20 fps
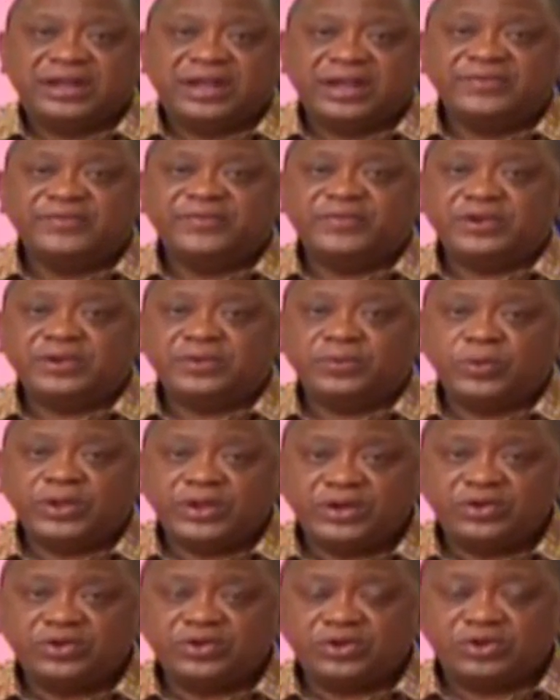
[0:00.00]
every
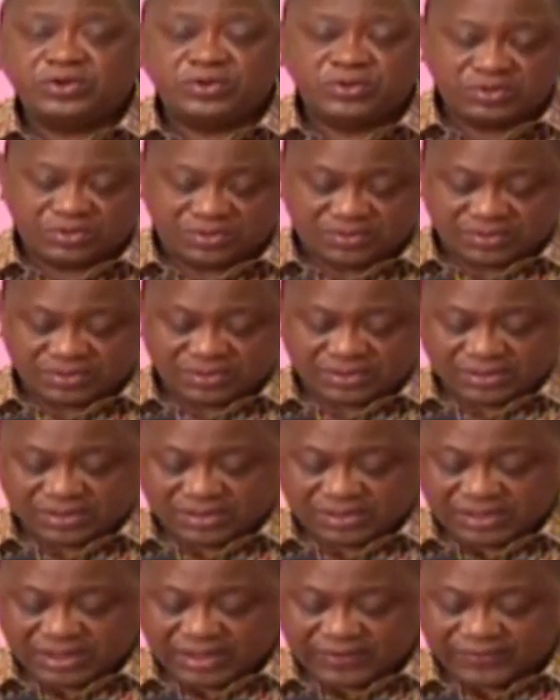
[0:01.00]
window,
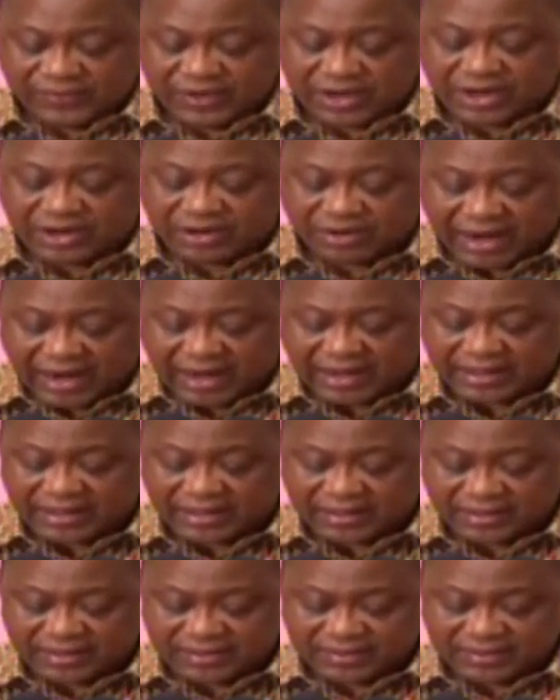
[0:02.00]
every crack.